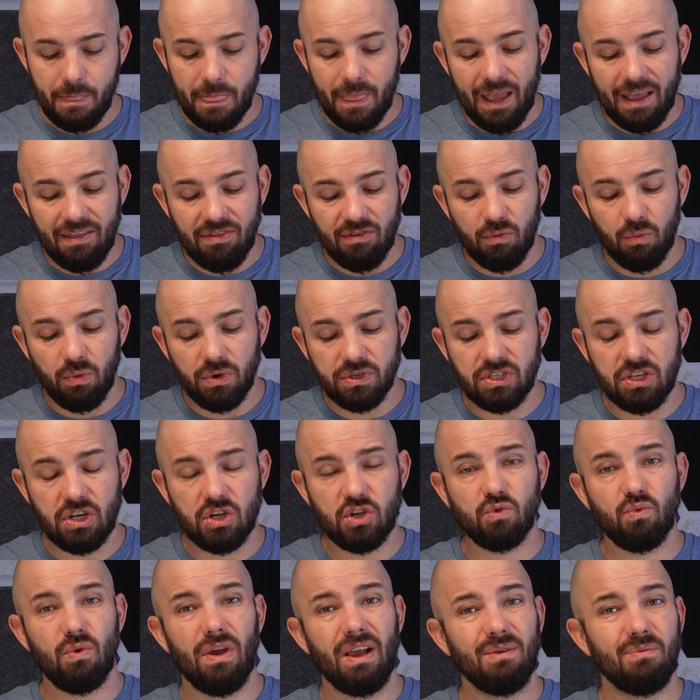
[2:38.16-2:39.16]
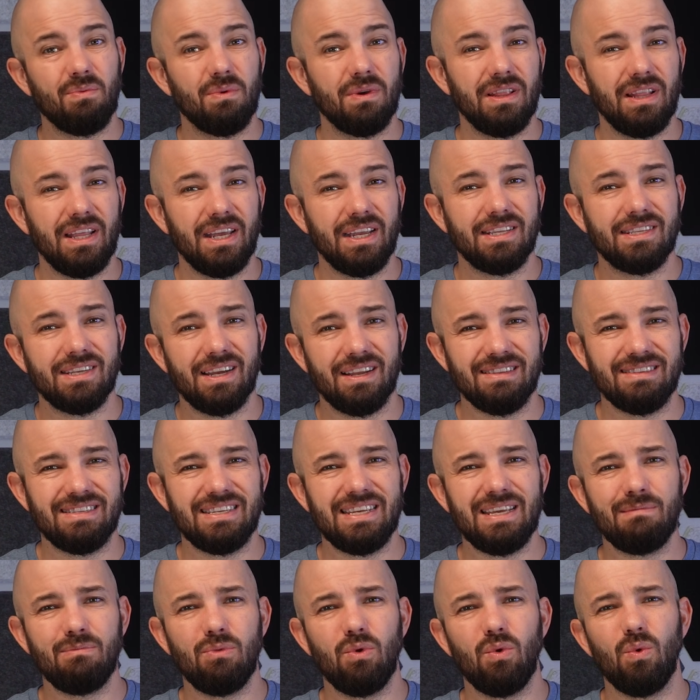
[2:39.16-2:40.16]
And there wasn't a direct one linked on
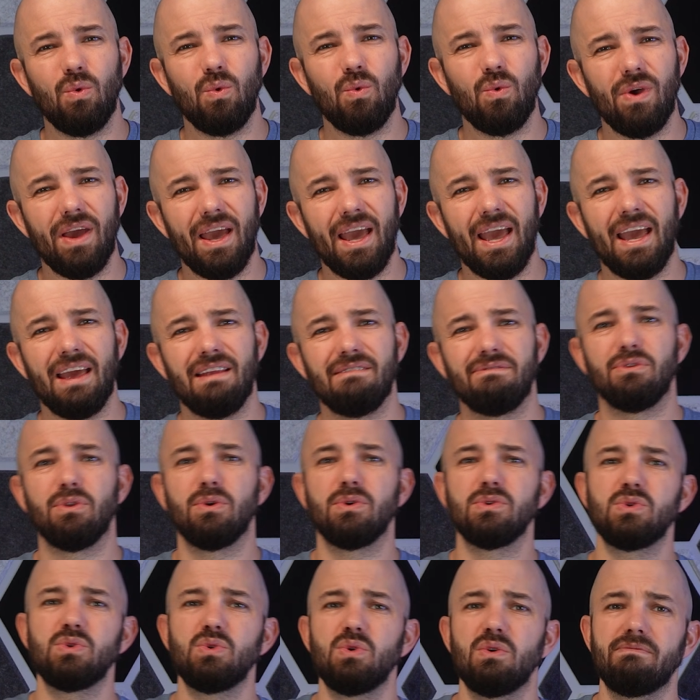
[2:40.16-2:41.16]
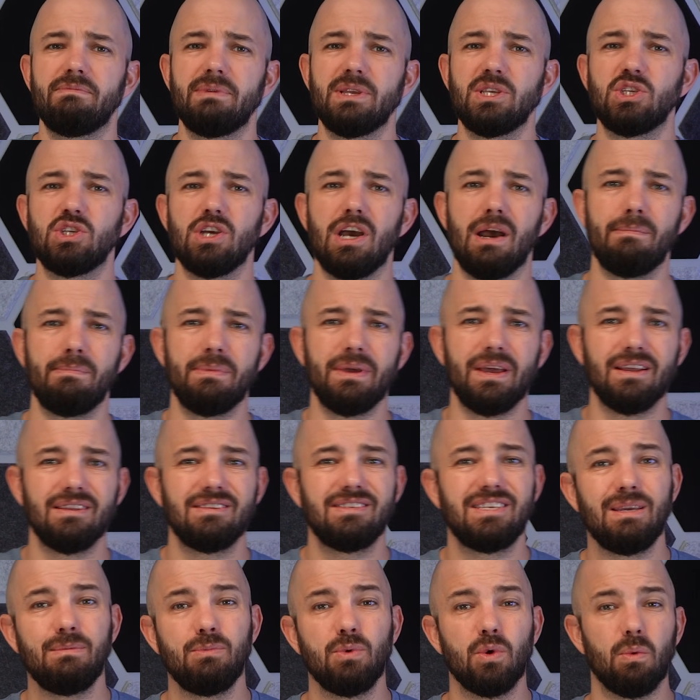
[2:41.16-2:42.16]
TEMU. And for those who have been shopping on
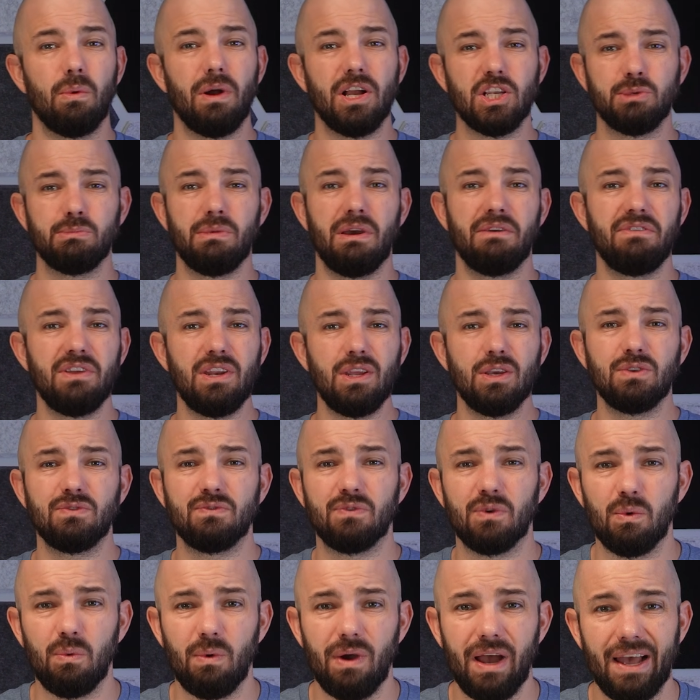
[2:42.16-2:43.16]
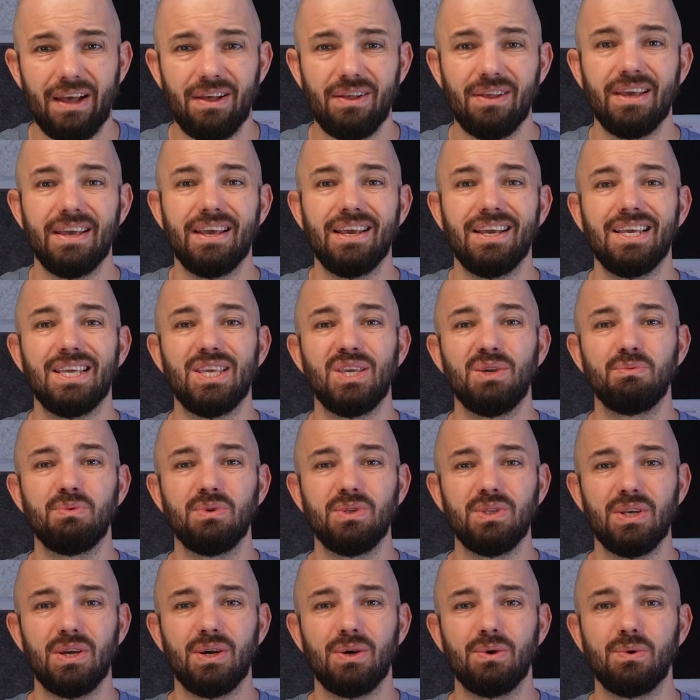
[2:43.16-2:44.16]
TEMU or watching my videos for a while, you will
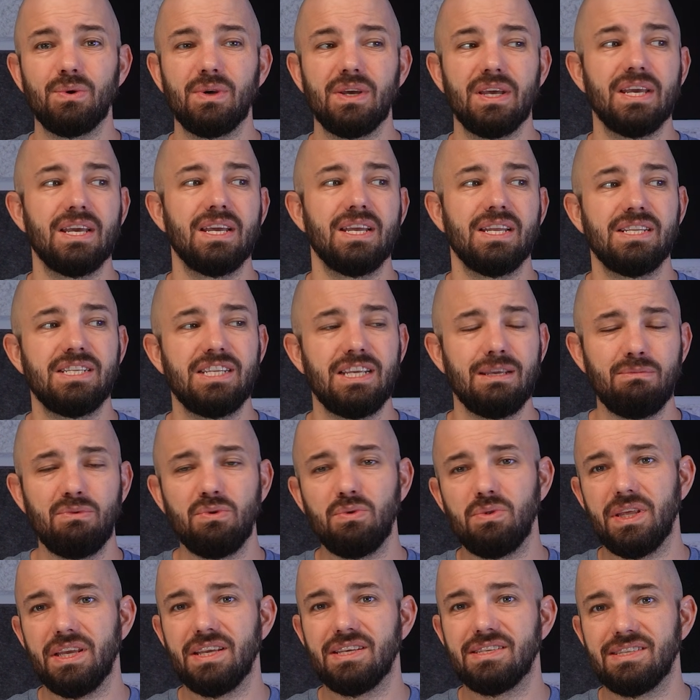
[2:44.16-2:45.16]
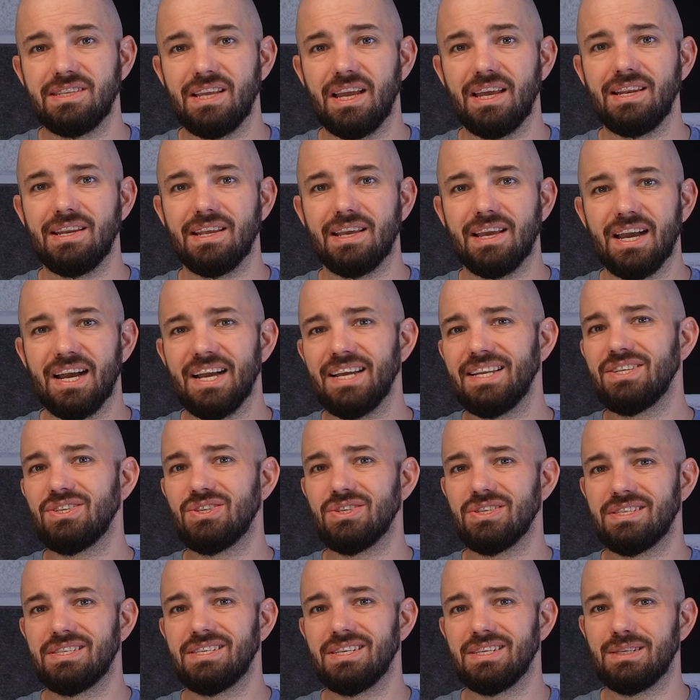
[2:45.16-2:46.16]
know TEMU links tend to kind of
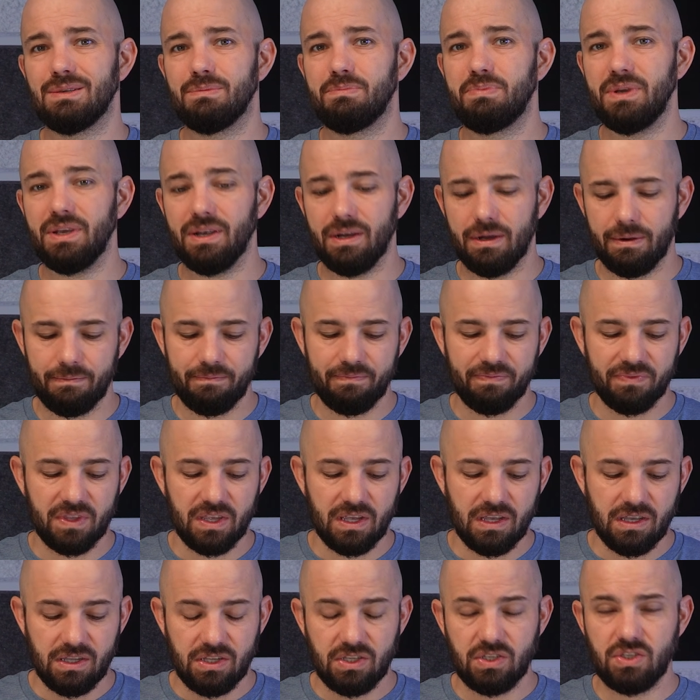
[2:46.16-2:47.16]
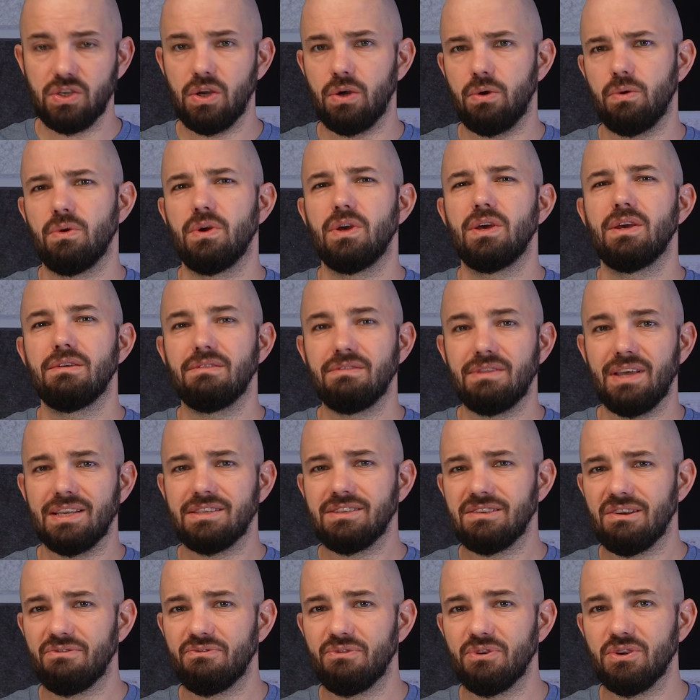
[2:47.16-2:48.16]
just disappear. So
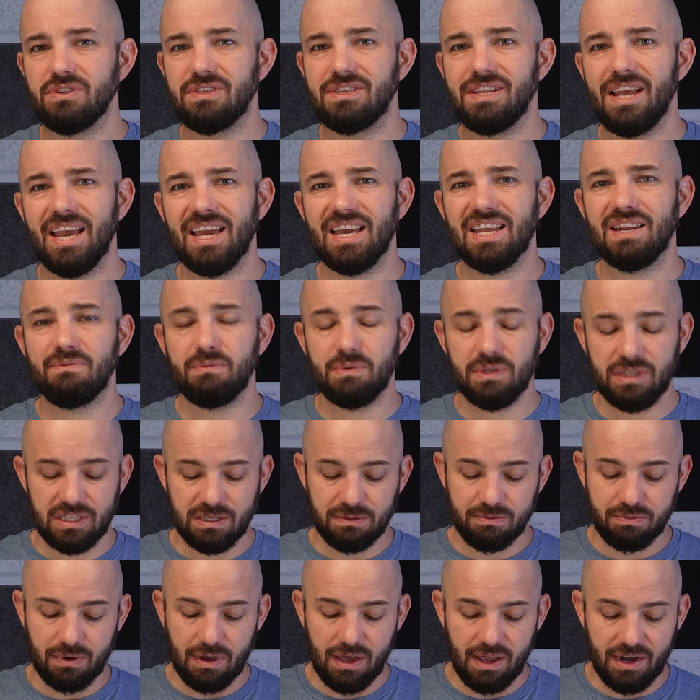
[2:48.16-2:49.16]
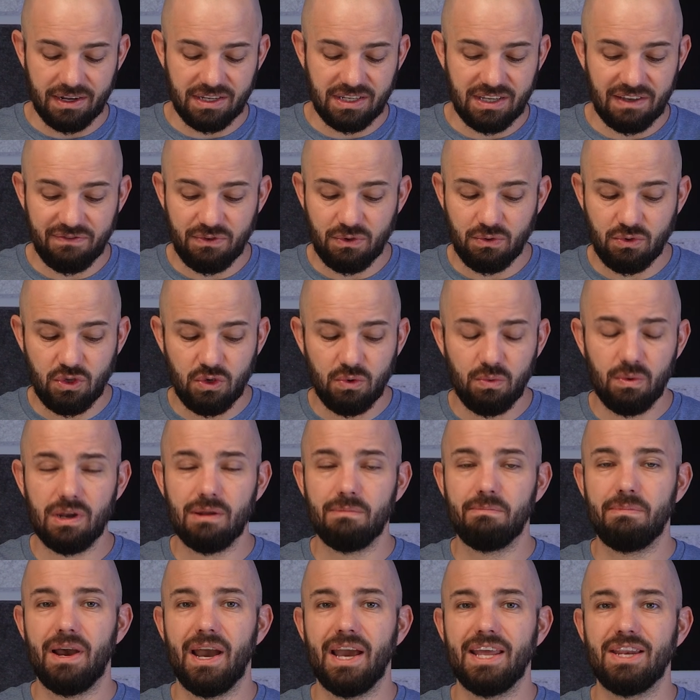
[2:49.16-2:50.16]
that's our first negative with this product. If you do want
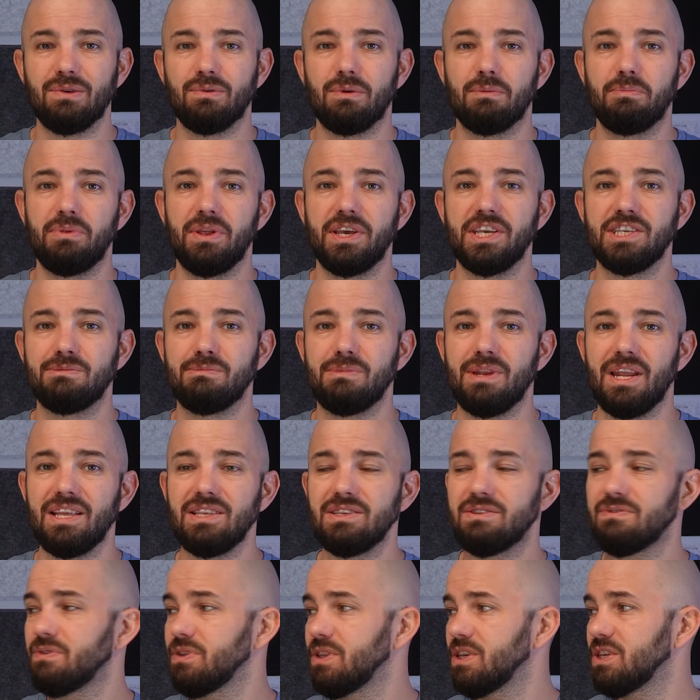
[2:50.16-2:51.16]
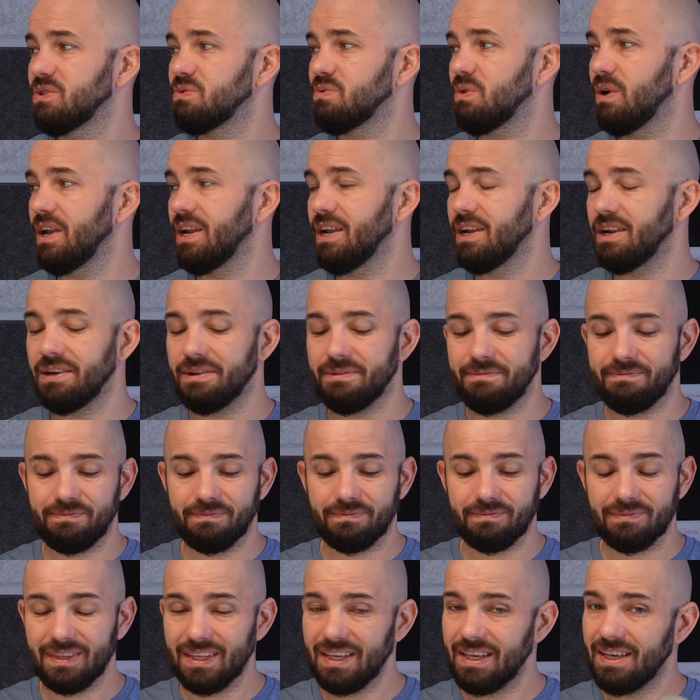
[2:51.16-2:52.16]
to buy any replacement ends for this right here,
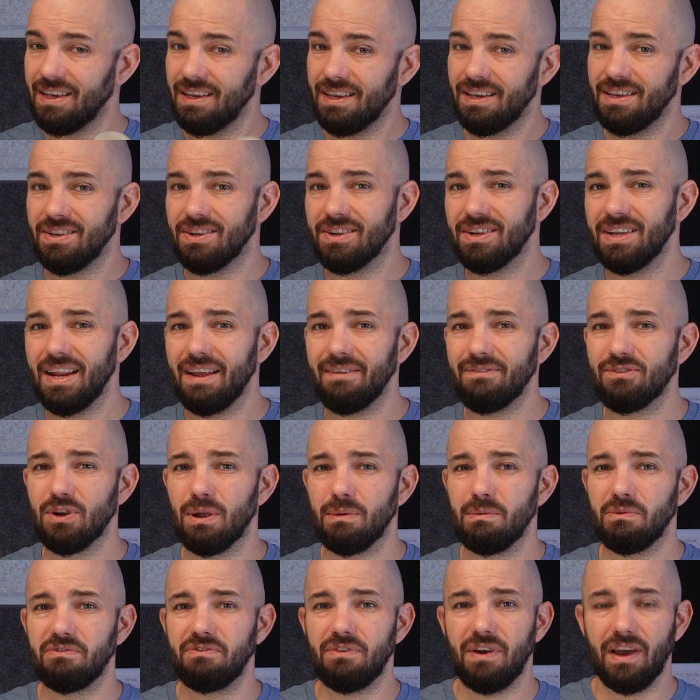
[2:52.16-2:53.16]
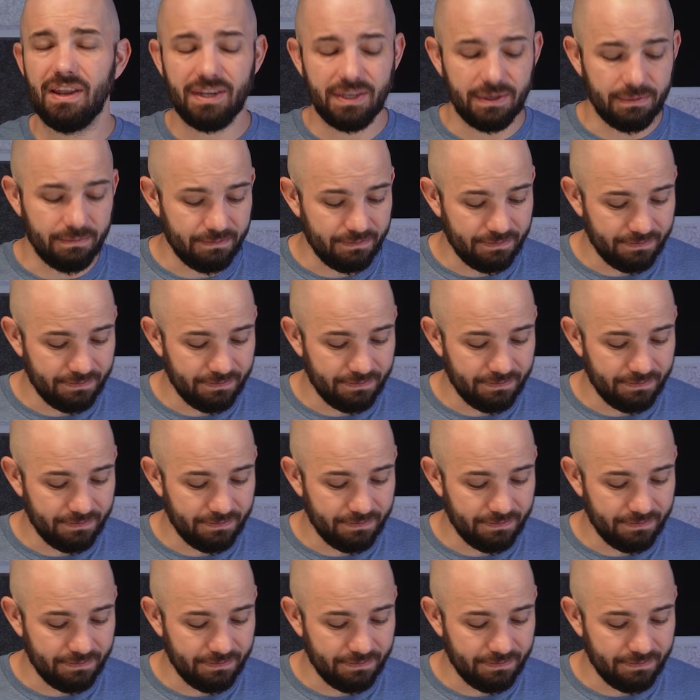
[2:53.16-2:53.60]
you're gonna have trouble finding them.